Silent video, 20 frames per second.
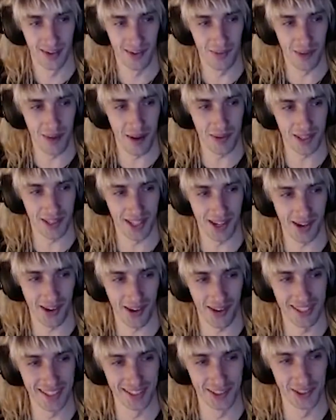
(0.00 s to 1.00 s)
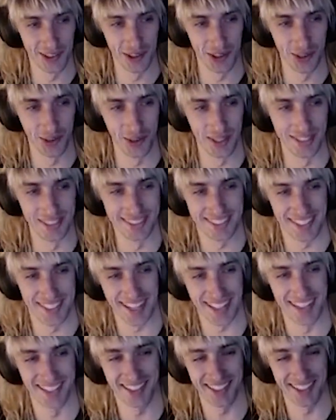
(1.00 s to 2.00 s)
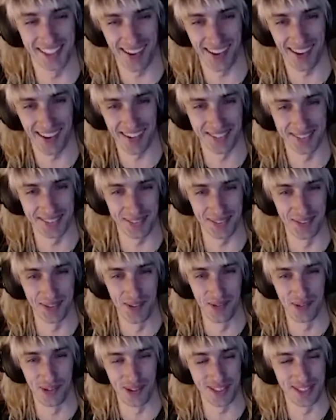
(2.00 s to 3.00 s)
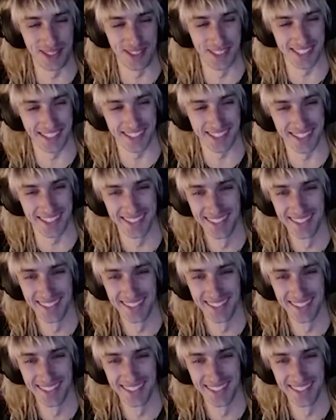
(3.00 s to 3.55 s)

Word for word: Maybe they are his students at Charles University.